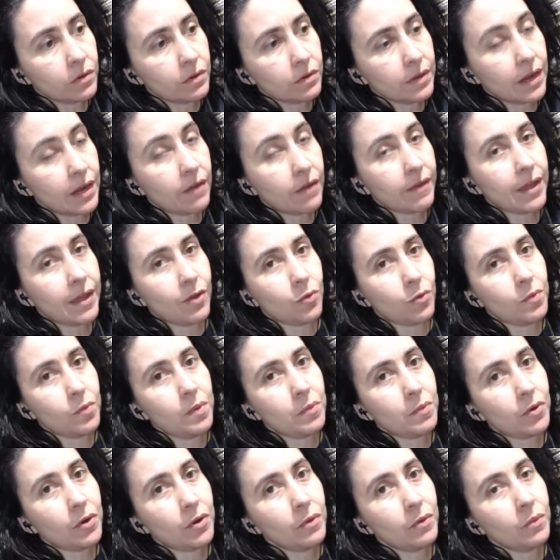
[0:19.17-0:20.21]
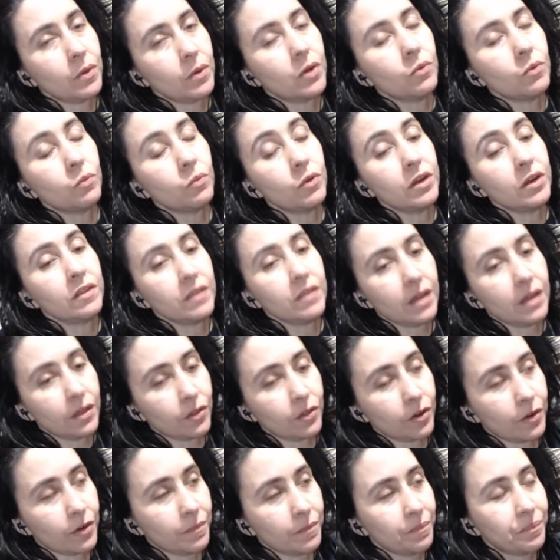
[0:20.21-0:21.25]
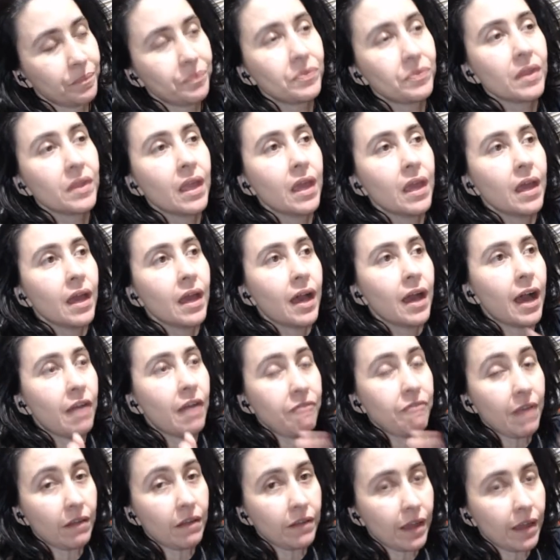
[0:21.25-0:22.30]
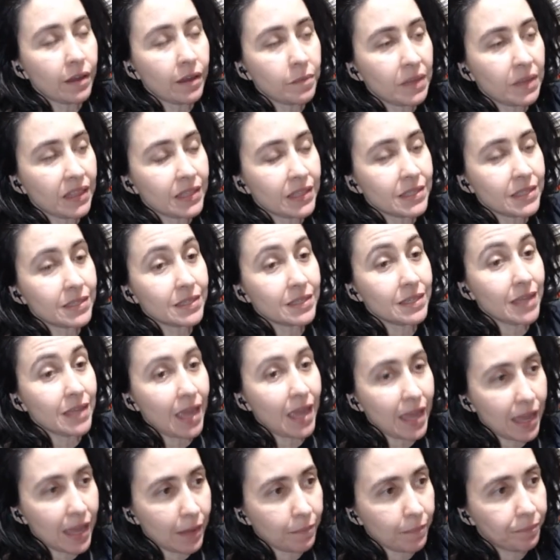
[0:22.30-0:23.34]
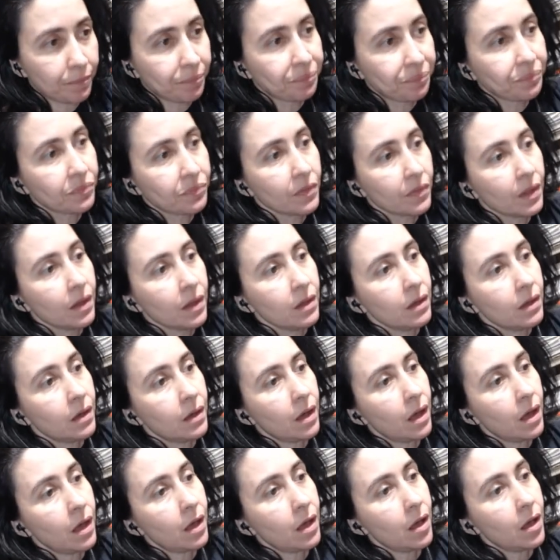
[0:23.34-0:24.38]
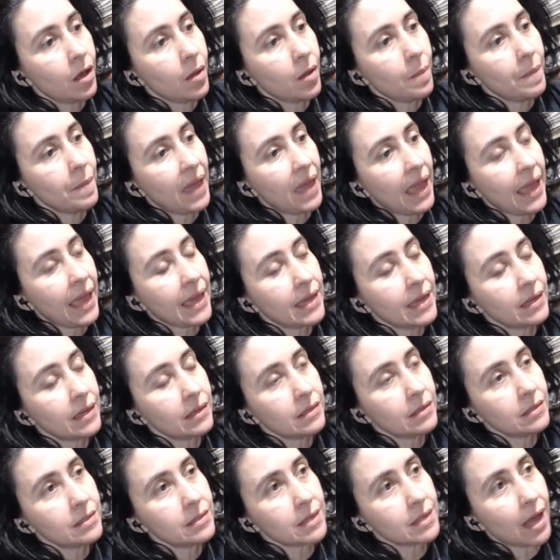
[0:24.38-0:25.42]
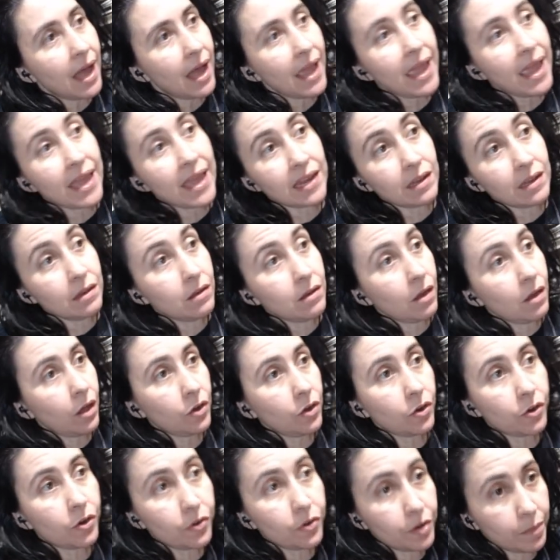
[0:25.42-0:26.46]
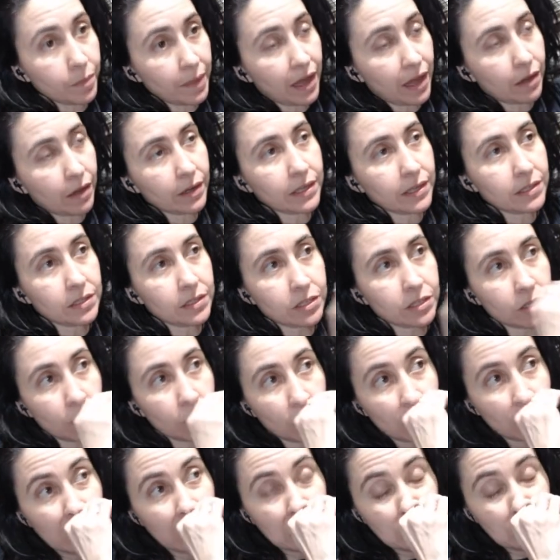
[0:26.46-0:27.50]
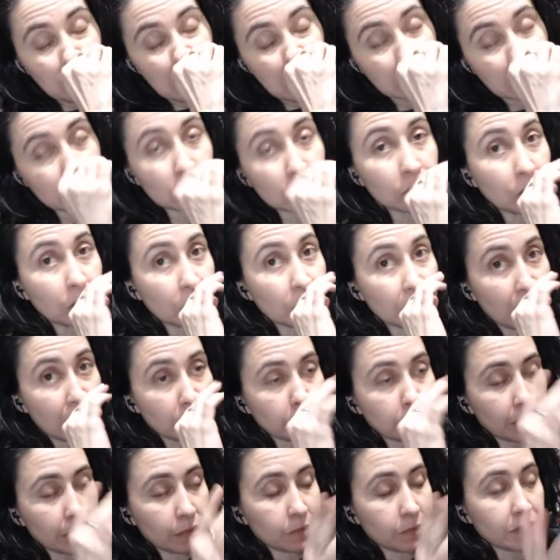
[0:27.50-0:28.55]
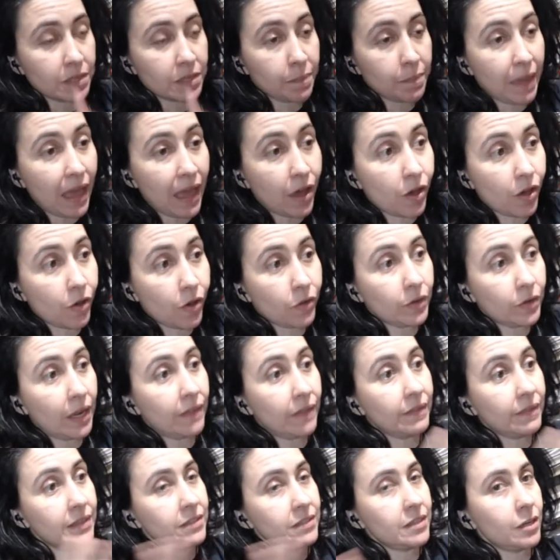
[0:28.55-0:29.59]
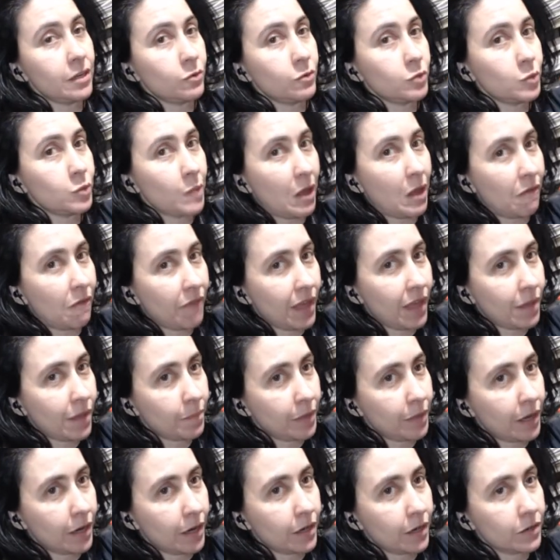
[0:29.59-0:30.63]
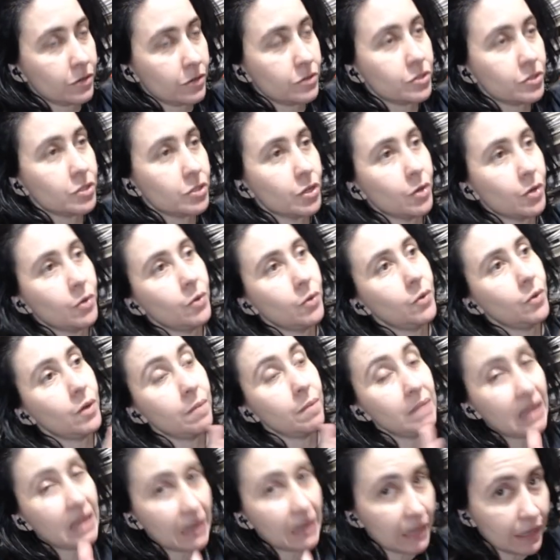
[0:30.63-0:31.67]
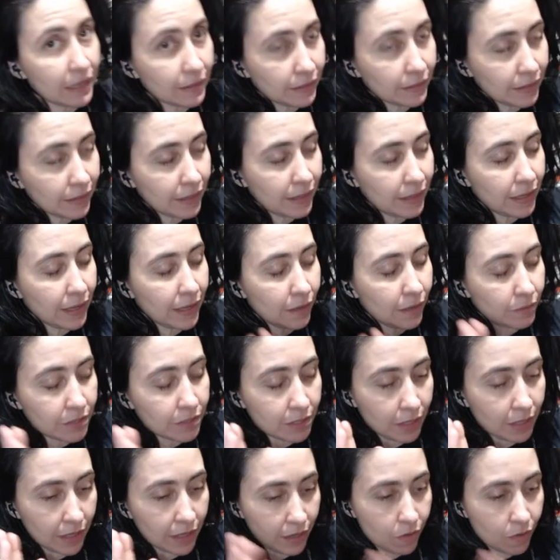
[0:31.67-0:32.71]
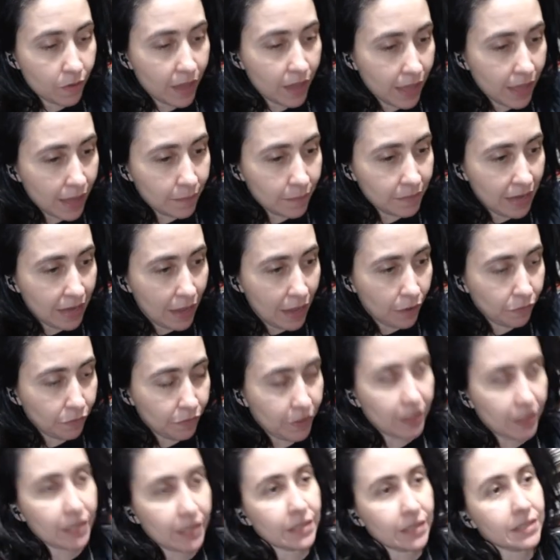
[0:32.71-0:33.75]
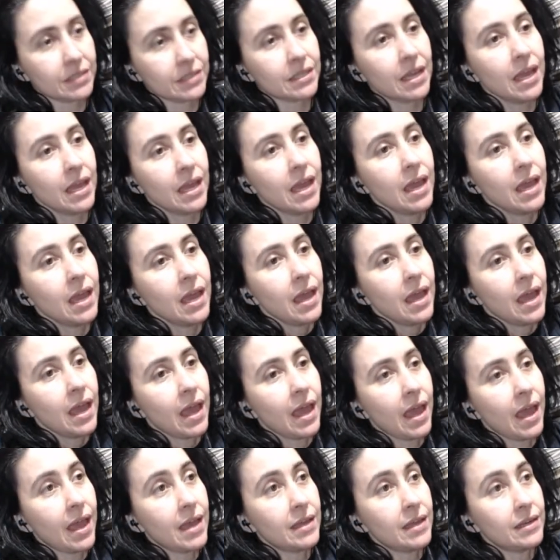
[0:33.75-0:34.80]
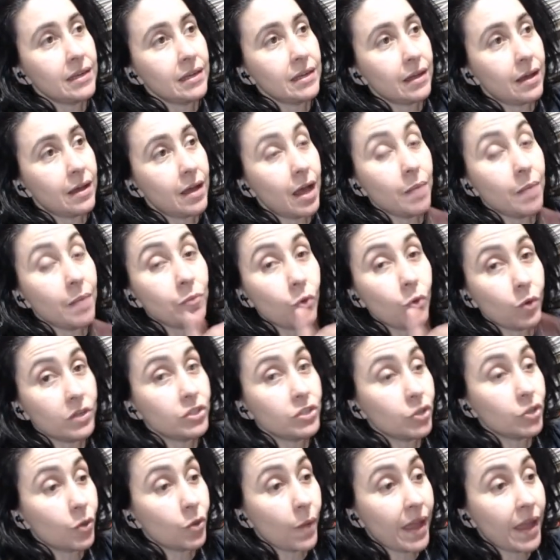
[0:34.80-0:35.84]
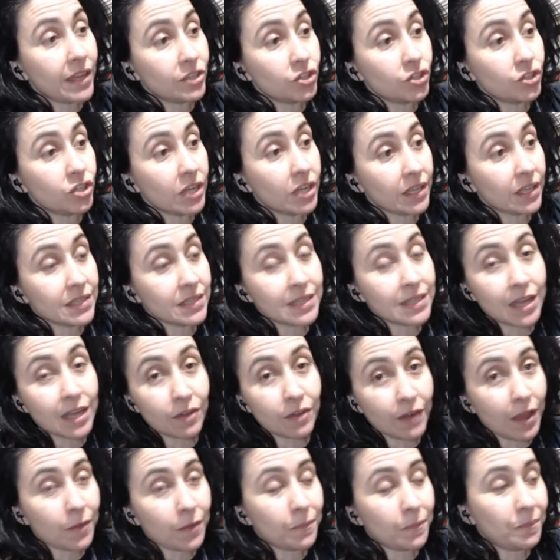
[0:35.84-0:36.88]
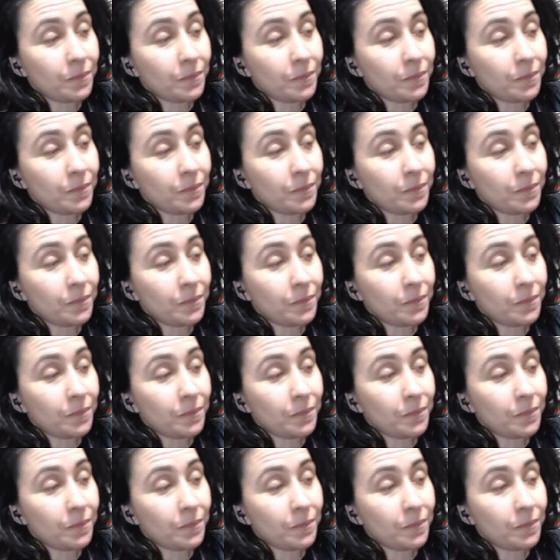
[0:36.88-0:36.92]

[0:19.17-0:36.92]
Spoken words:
Now I can't remember. Well, one or the other. I found out about this today, and I had not heard about it, so I went to look up what it was about, and they said it was about vampires. So immediately I was like, okay, I'm down for this. And I'm going to go ahead and check this out now.